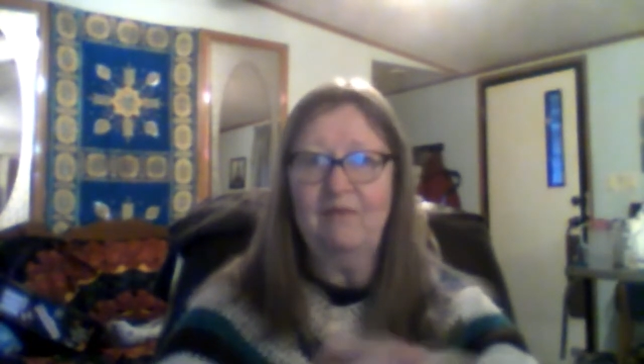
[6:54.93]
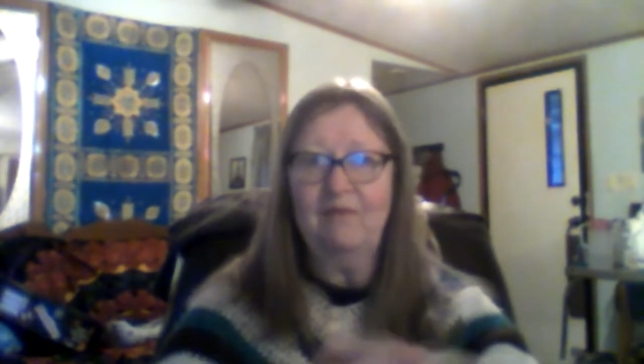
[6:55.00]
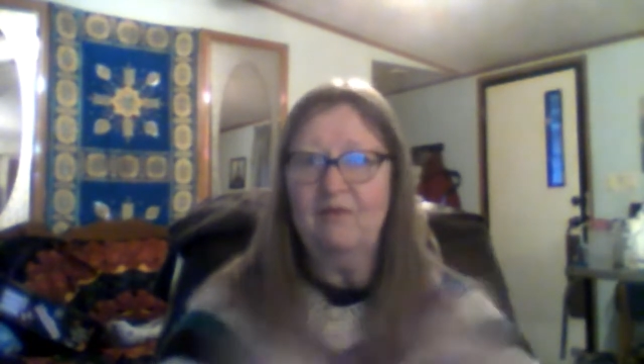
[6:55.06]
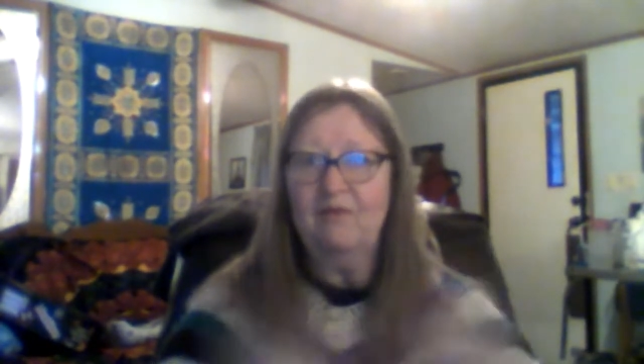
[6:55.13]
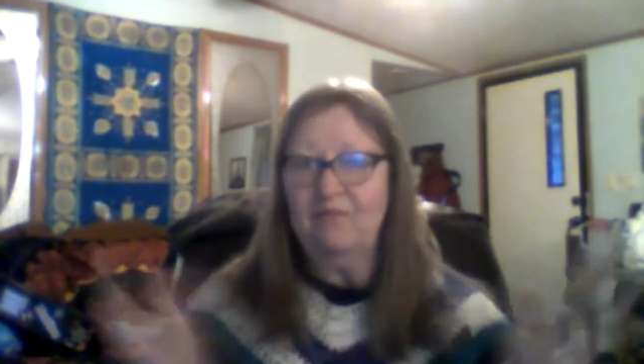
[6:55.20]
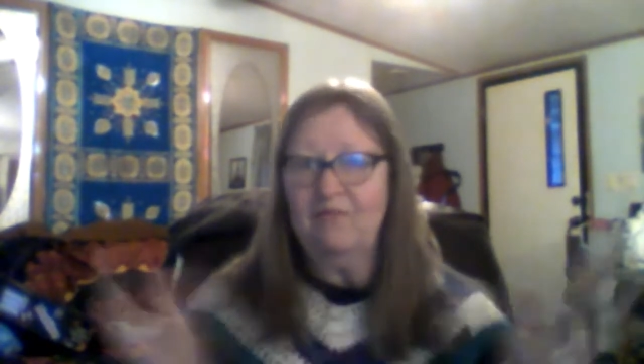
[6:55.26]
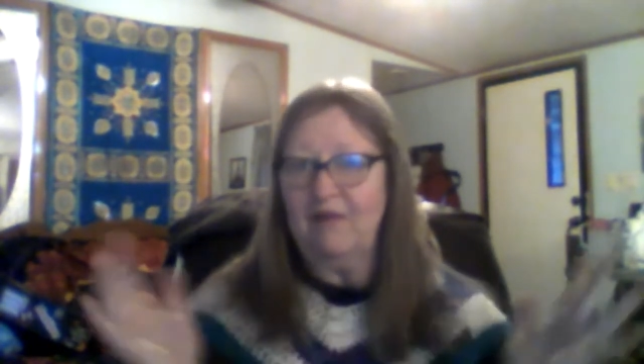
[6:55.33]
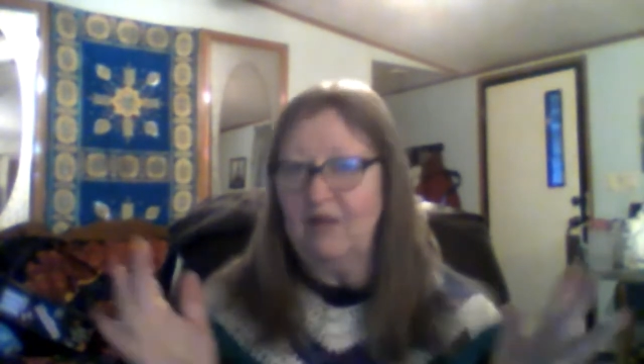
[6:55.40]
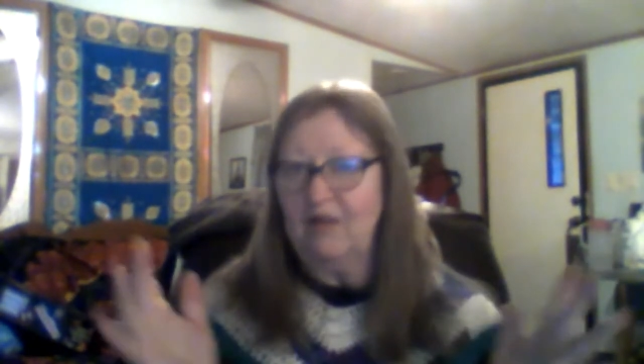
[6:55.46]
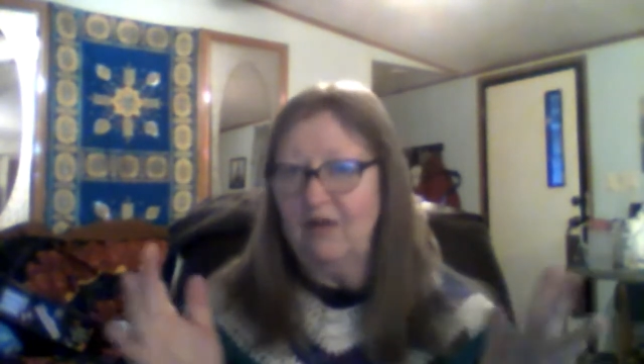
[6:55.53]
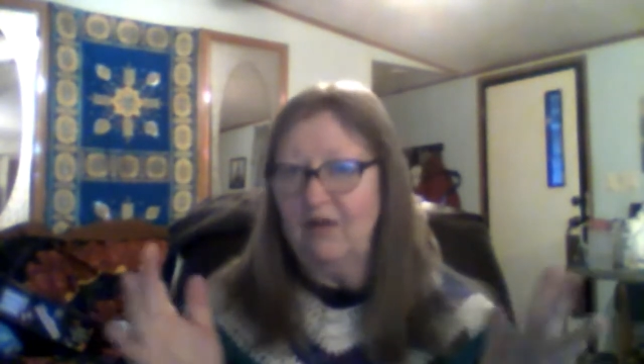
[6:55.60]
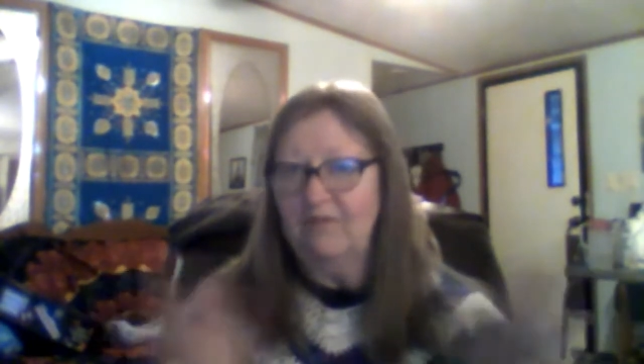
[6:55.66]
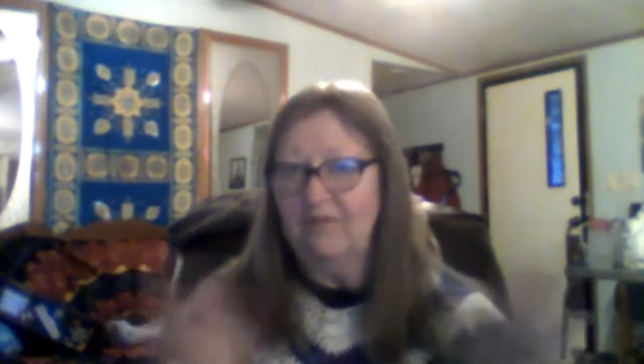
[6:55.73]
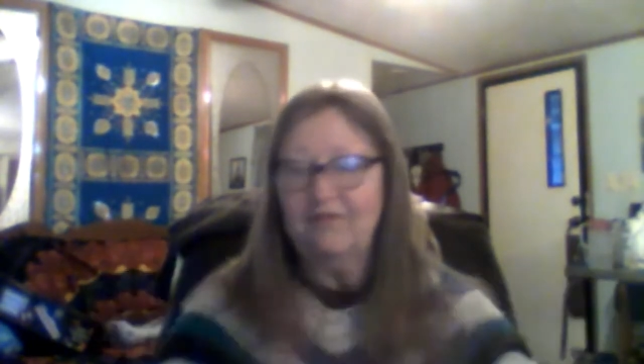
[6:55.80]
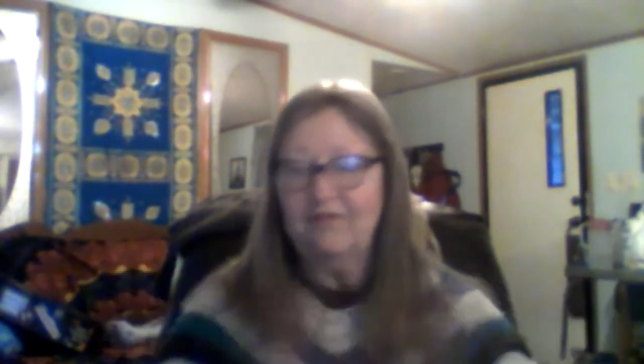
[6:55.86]
Most of my
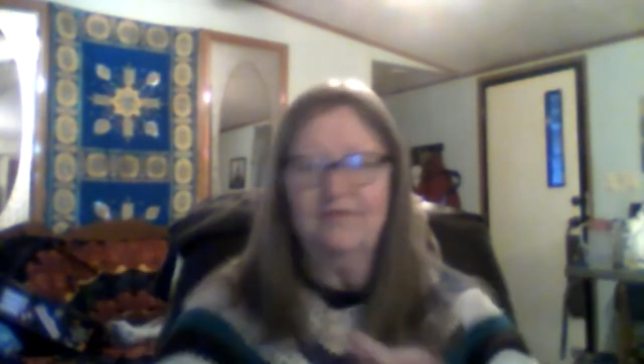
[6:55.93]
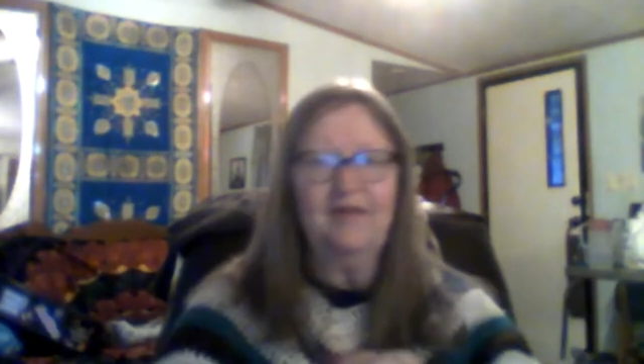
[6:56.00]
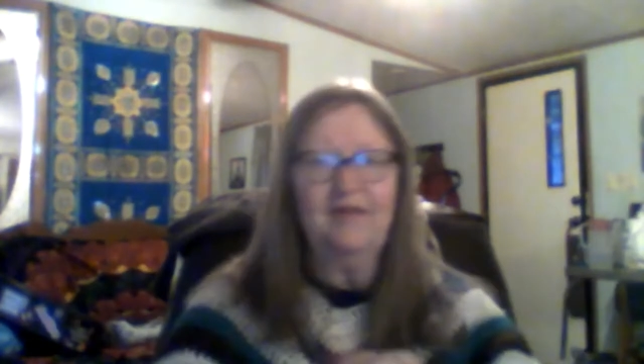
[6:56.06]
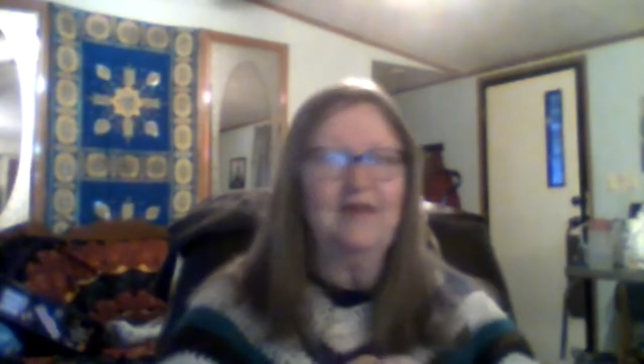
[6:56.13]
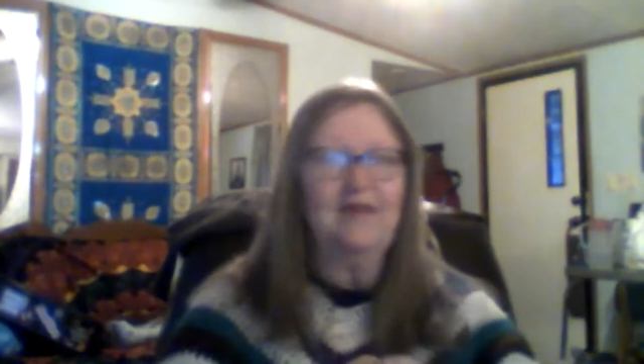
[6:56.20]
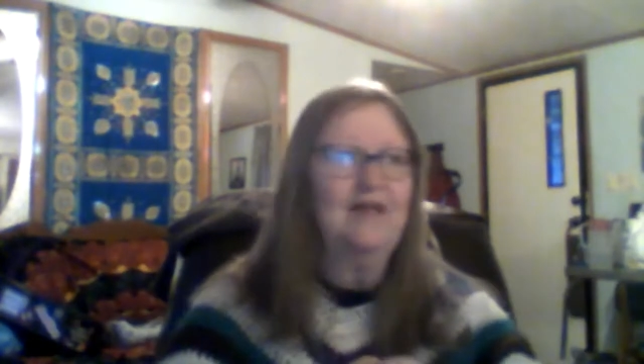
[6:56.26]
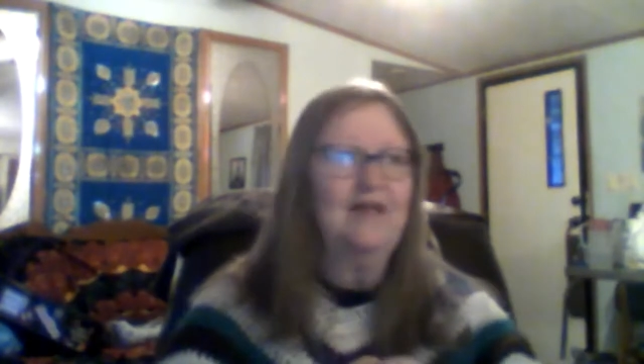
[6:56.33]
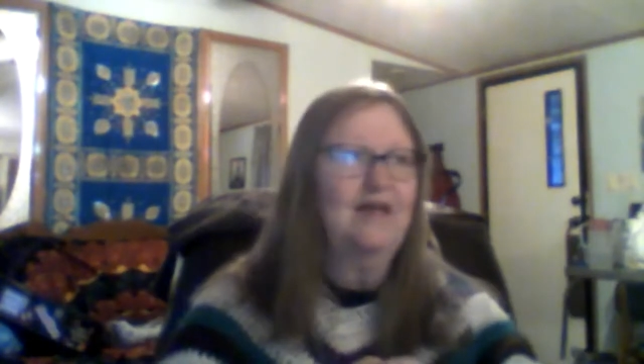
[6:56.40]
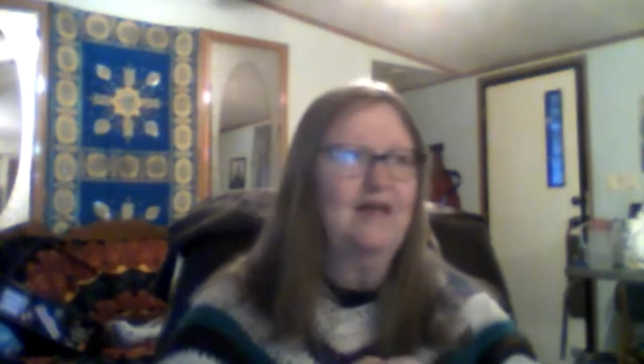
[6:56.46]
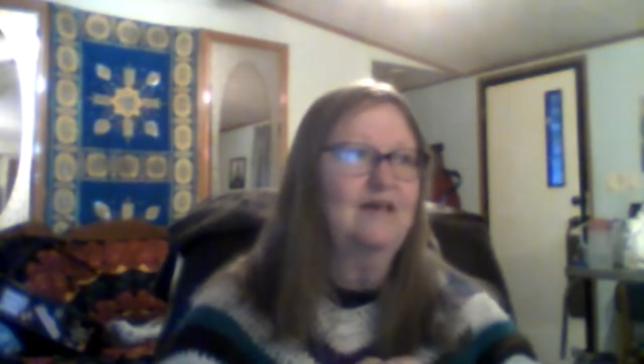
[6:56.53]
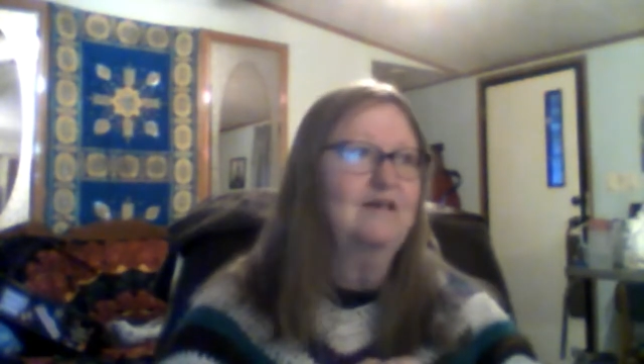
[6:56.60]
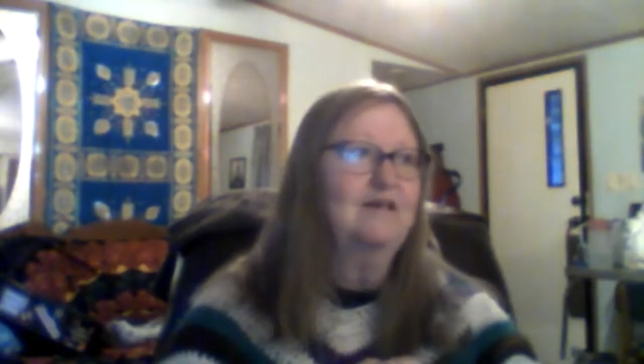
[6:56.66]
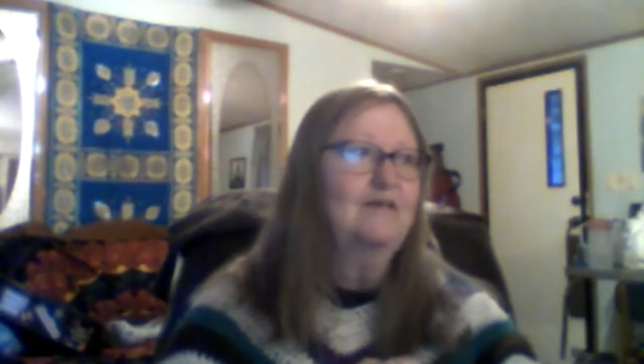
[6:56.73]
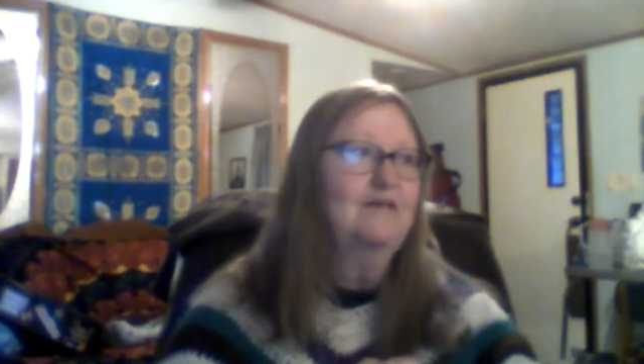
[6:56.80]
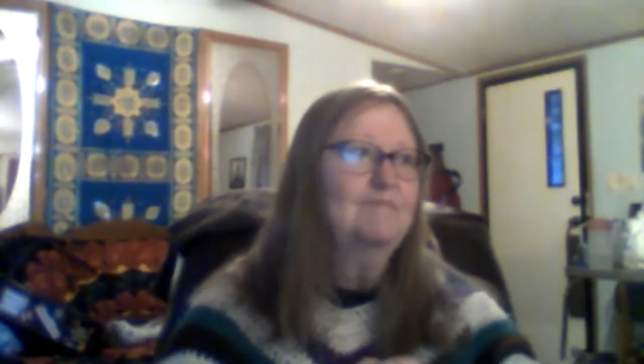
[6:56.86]
clothes are secondhand.